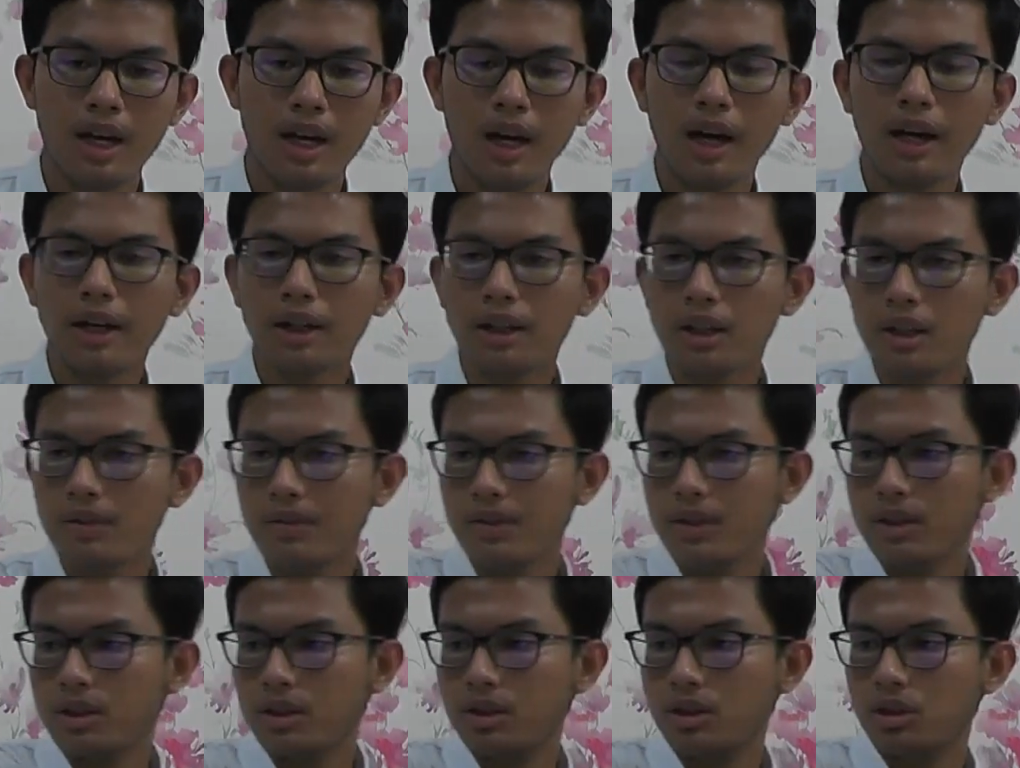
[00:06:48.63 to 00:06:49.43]
I could
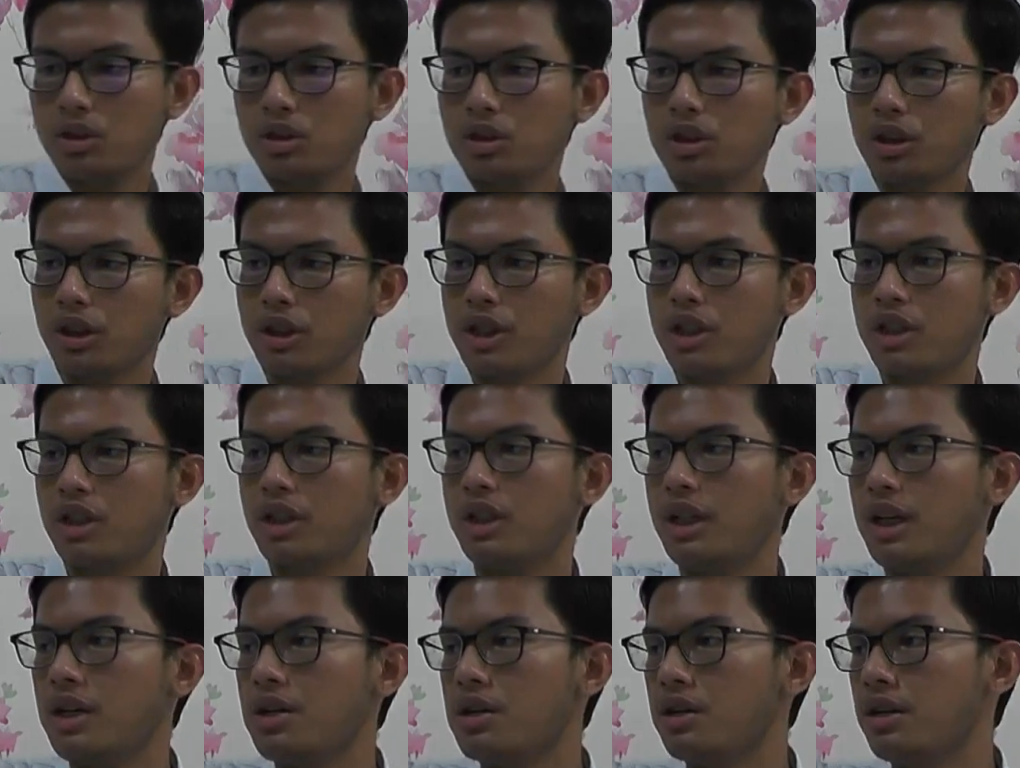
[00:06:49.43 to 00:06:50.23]
even search
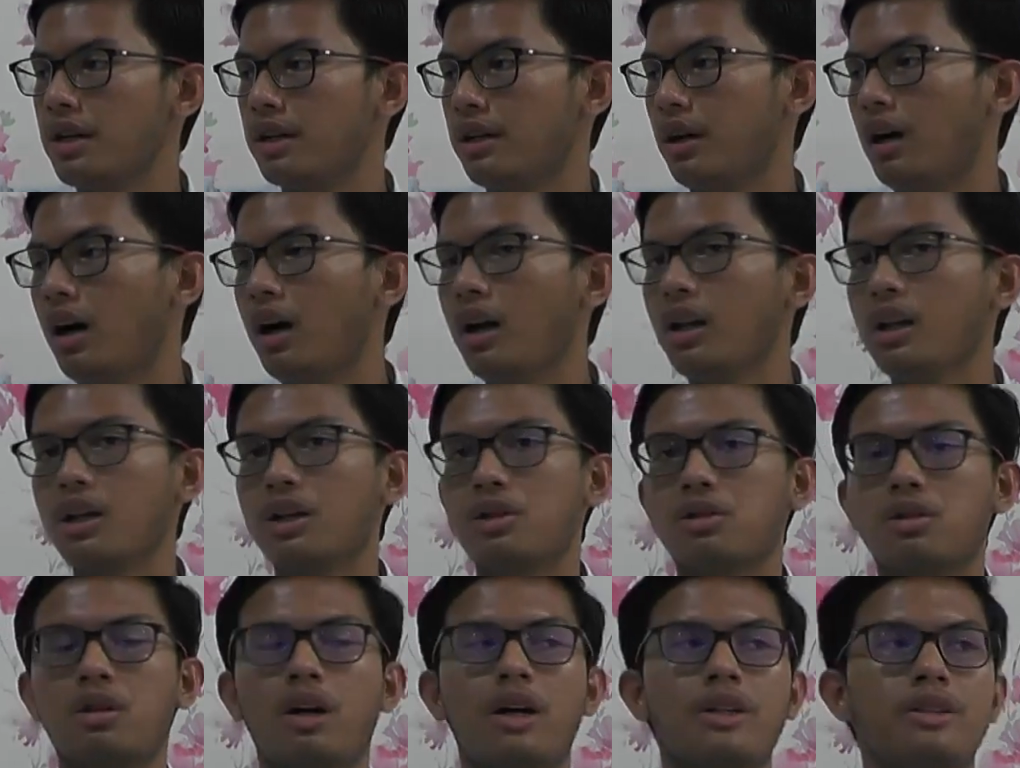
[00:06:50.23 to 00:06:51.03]
the internet all
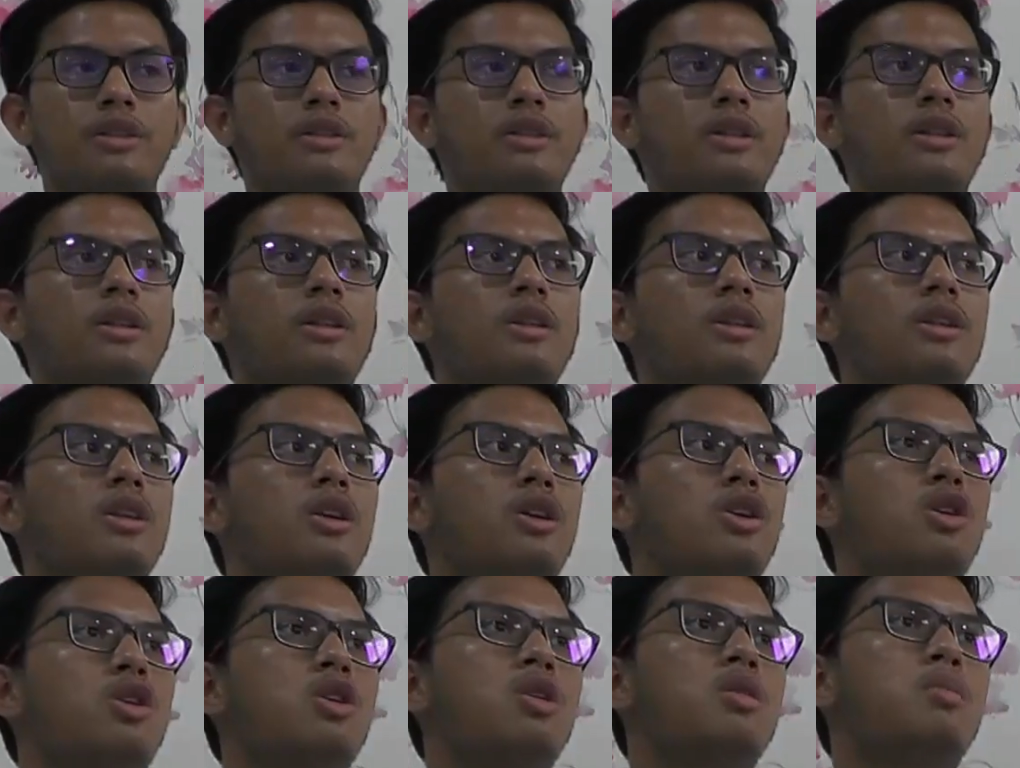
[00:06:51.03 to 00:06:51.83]
across the
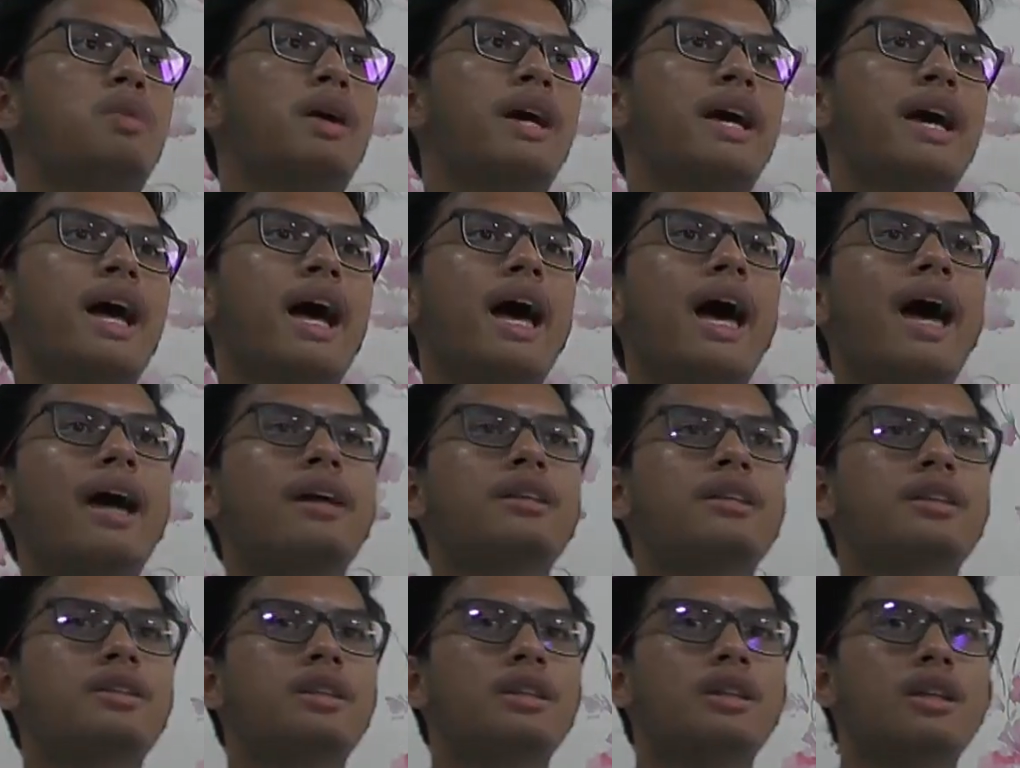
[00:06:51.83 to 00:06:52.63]
globe,
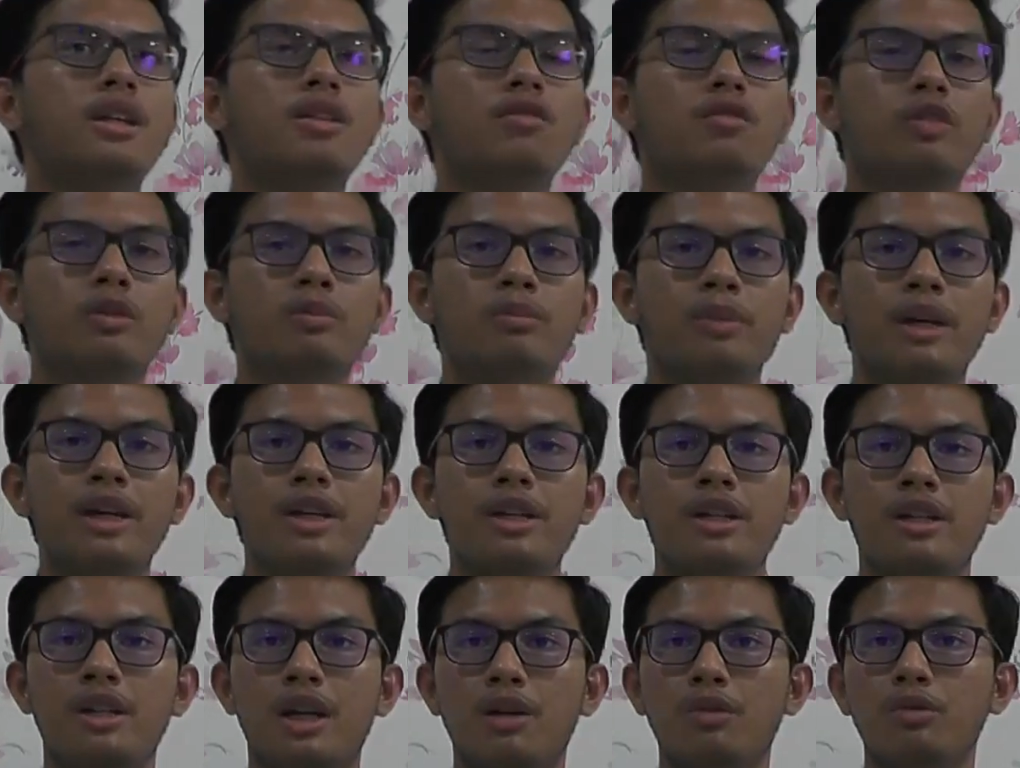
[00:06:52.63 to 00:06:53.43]
accessing
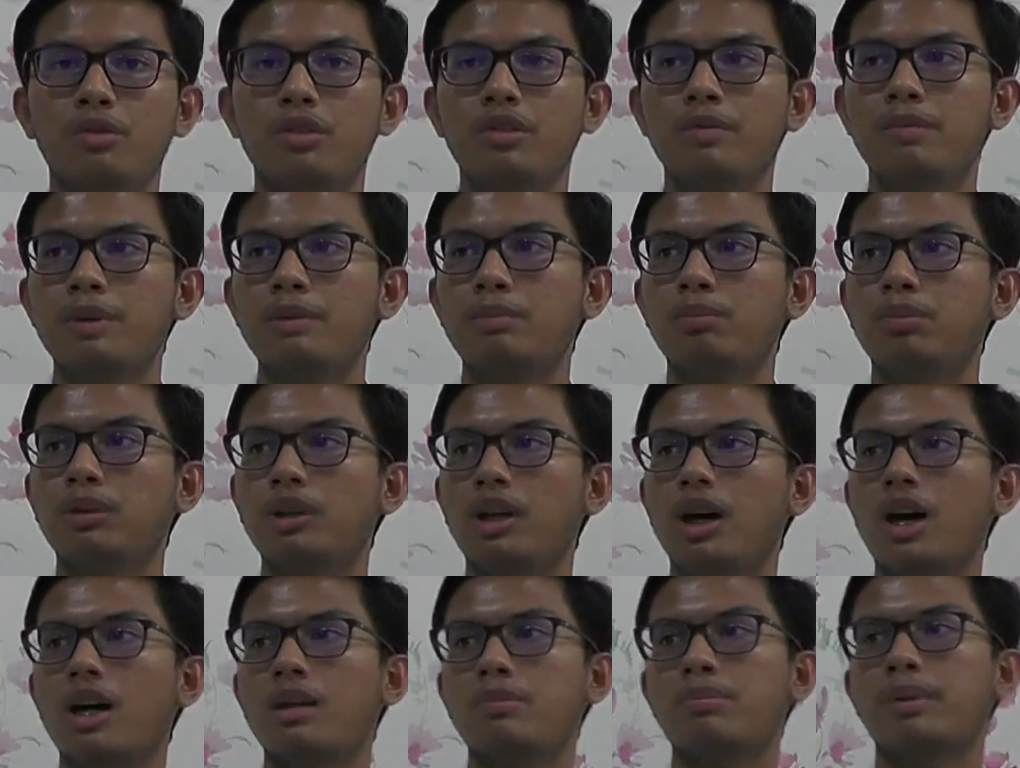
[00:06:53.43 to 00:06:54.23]
information that would have been
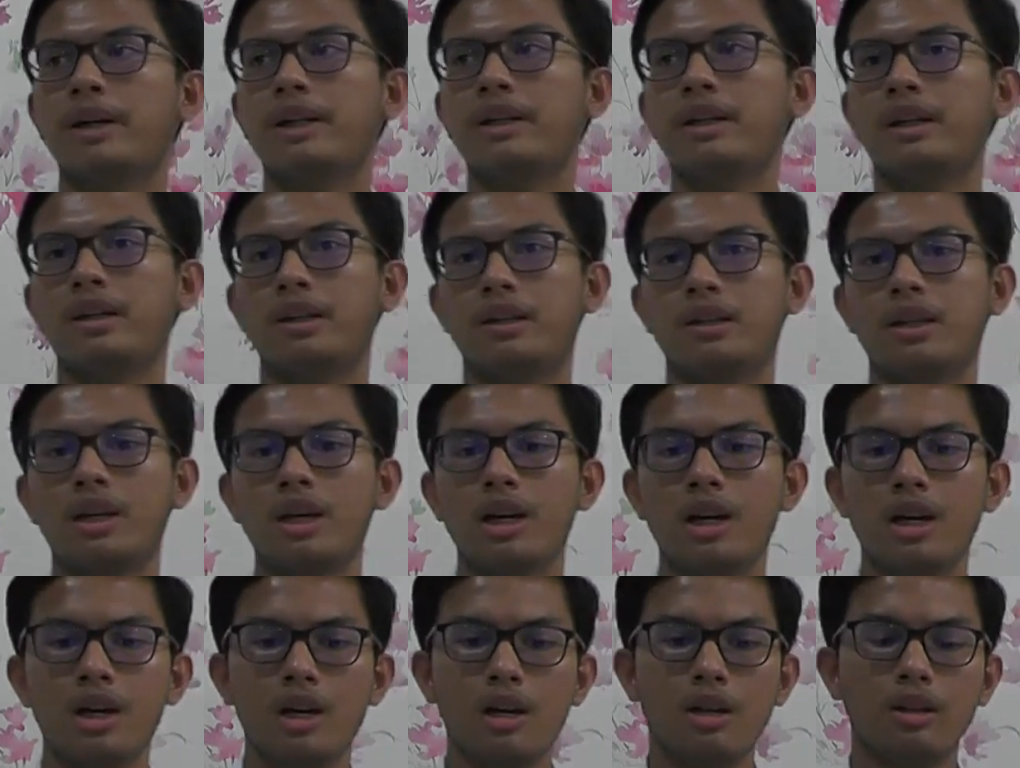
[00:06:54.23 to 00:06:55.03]
blocked by a
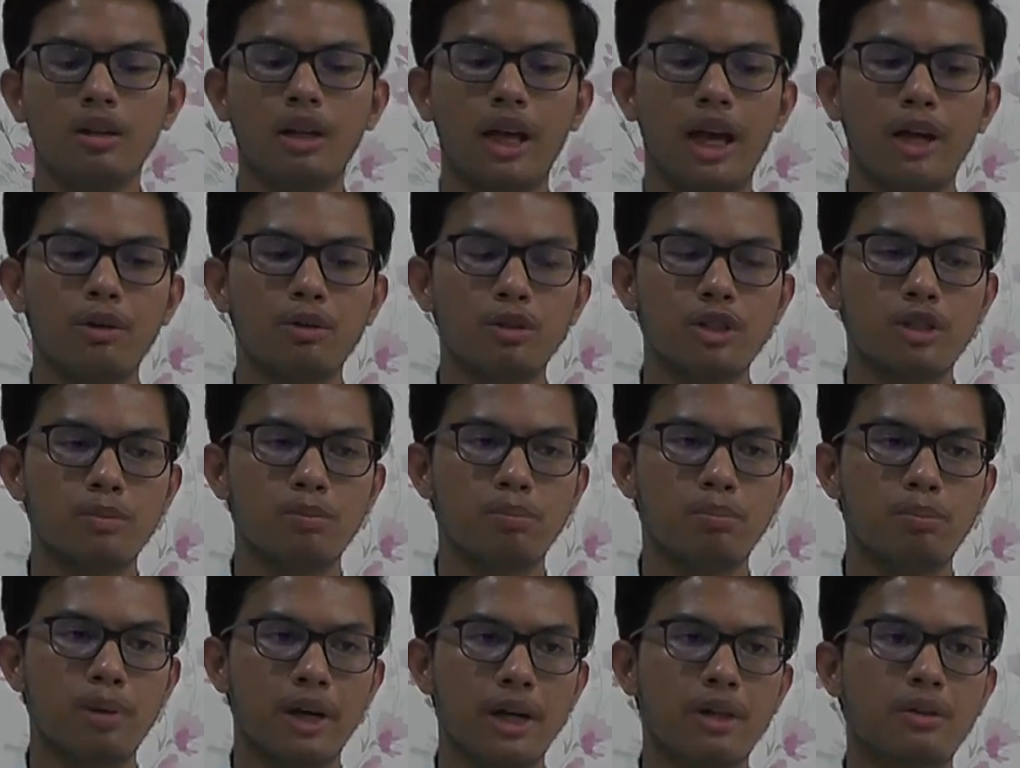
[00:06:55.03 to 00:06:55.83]
language
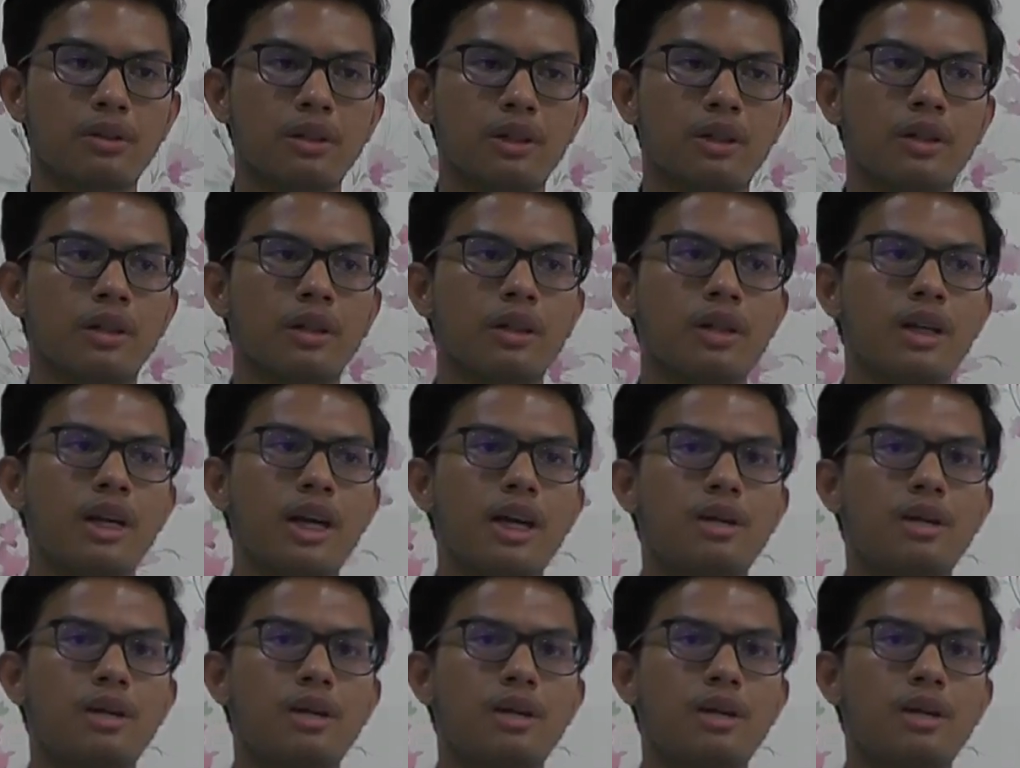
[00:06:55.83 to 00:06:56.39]
barrier.